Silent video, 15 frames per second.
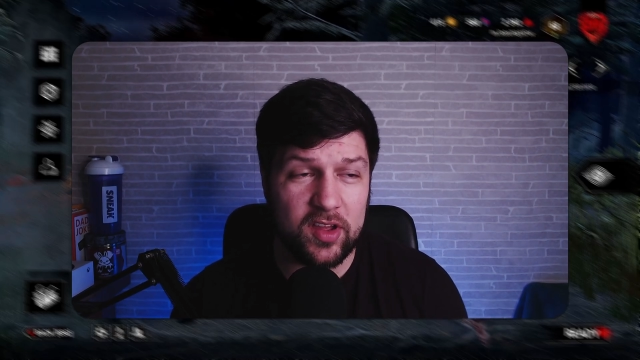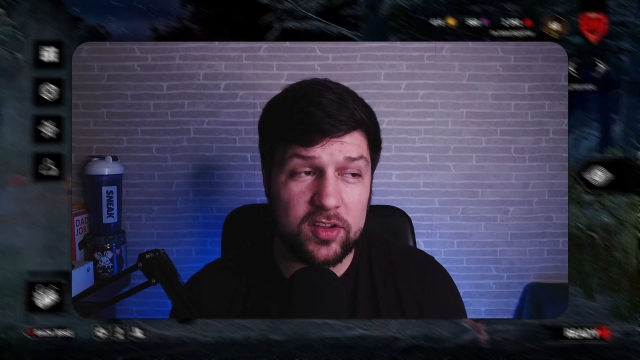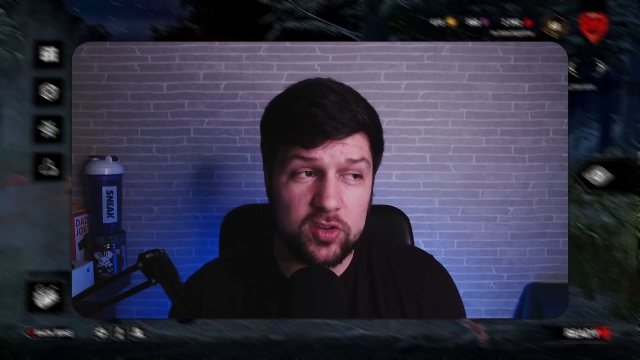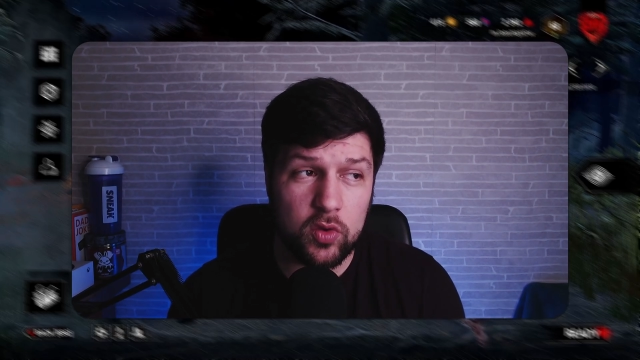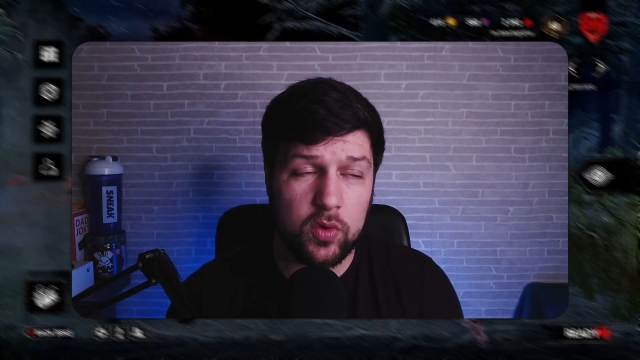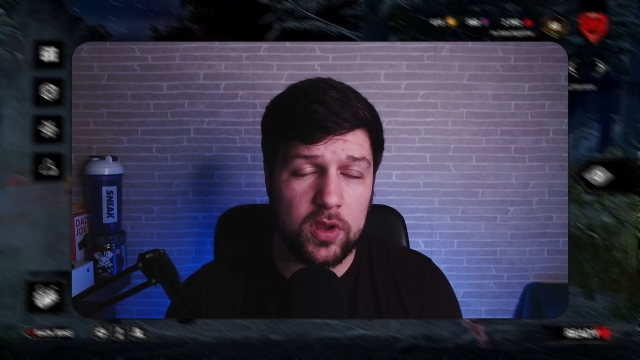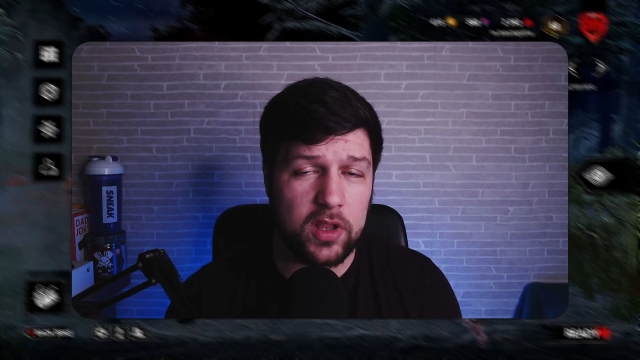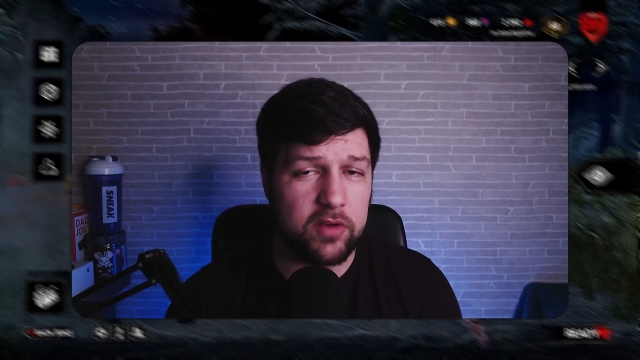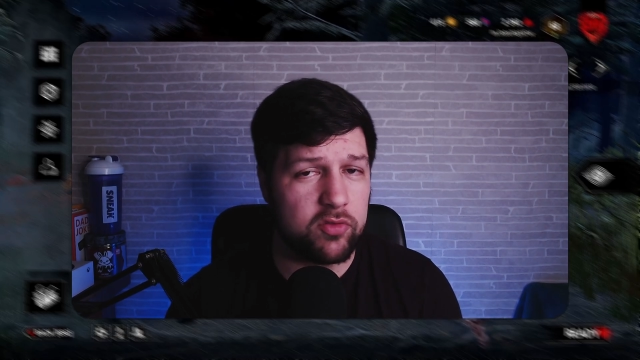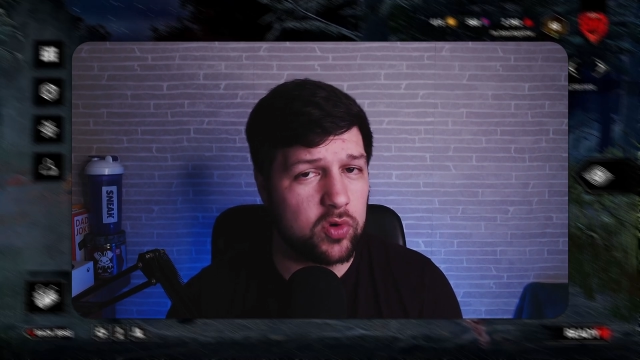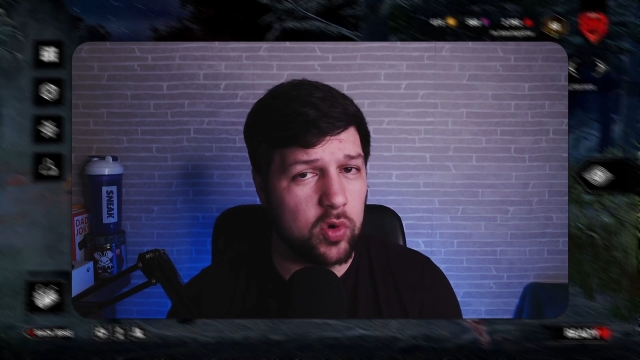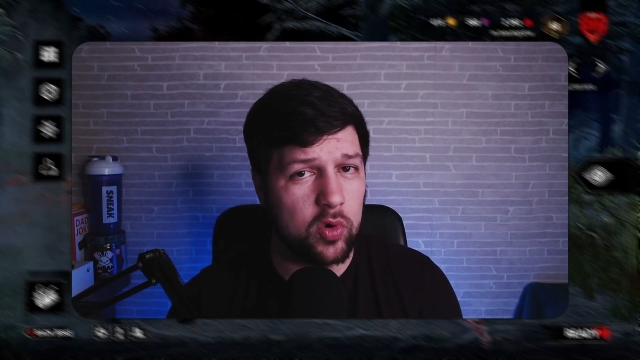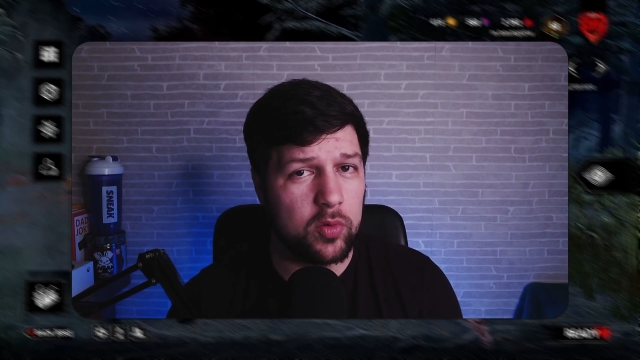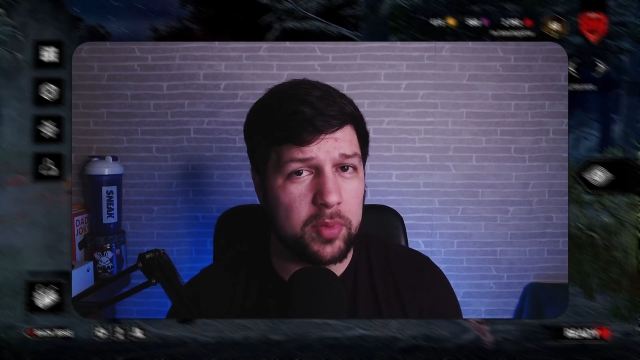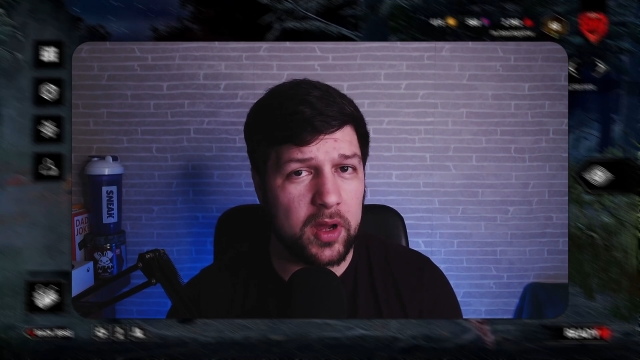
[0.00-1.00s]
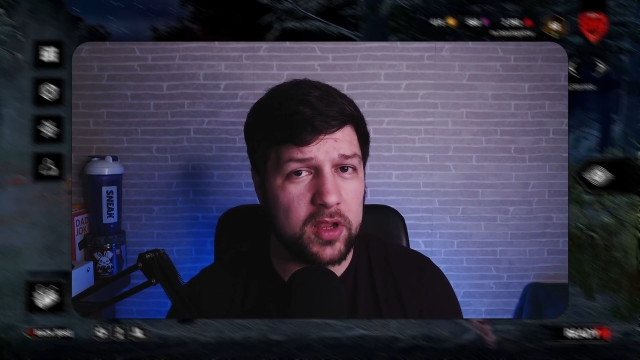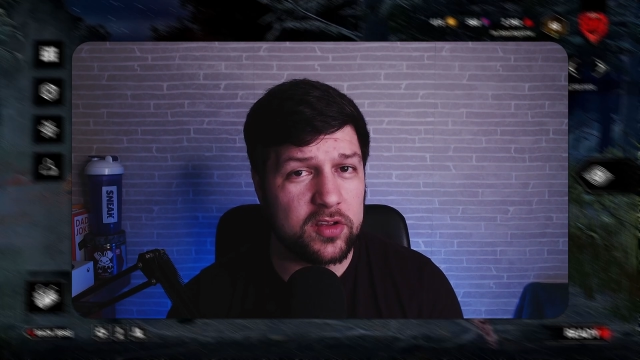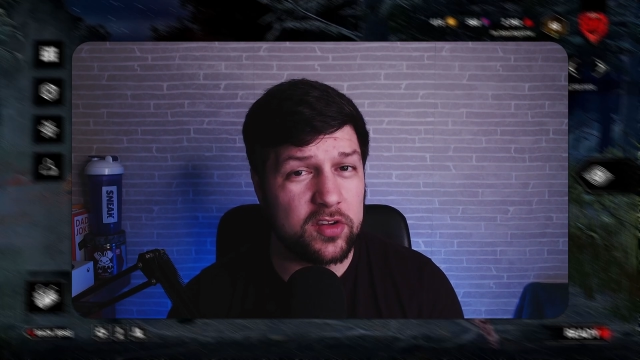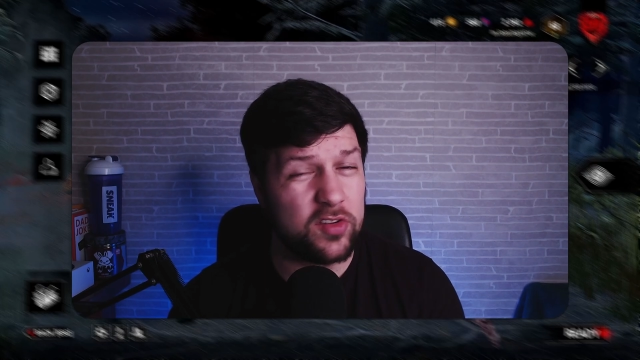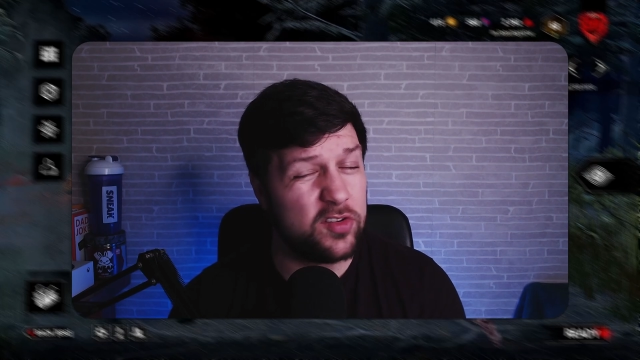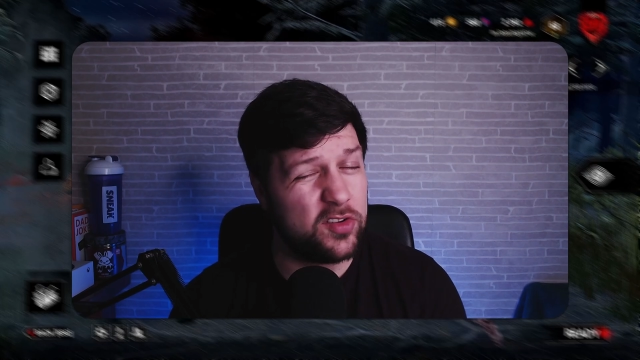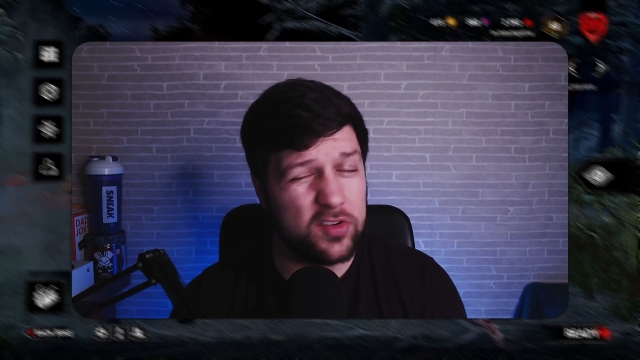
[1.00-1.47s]
I do hit the record button
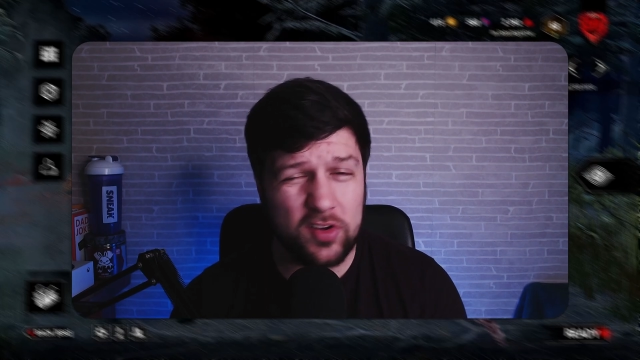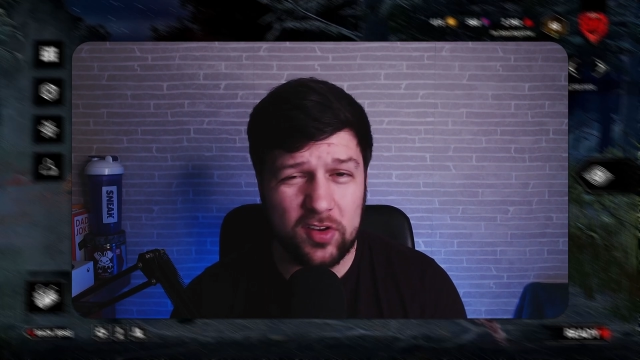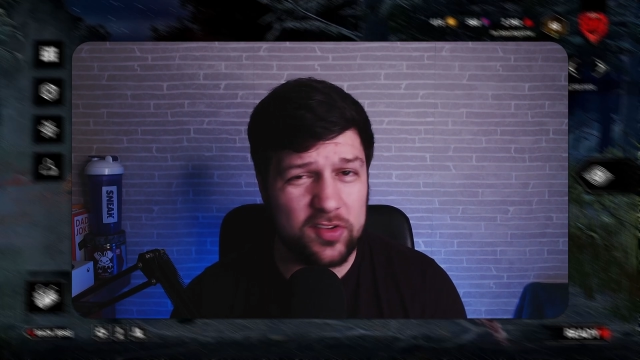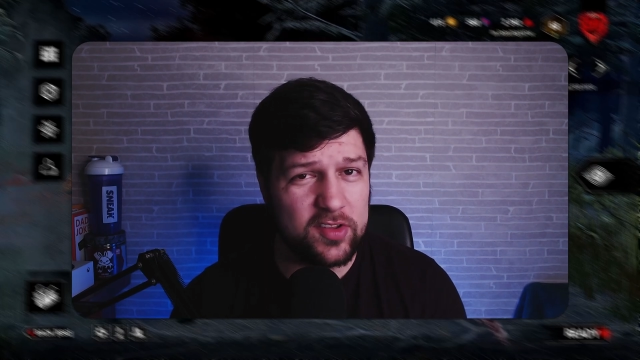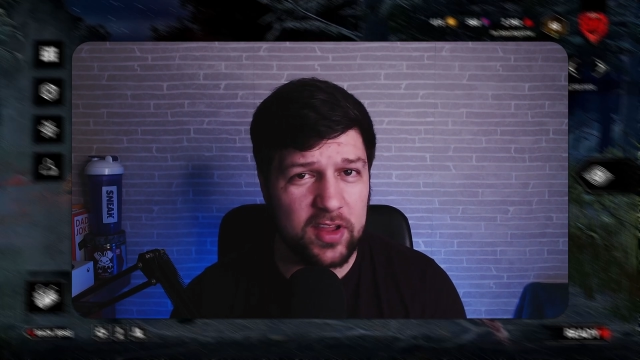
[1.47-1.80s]
because you just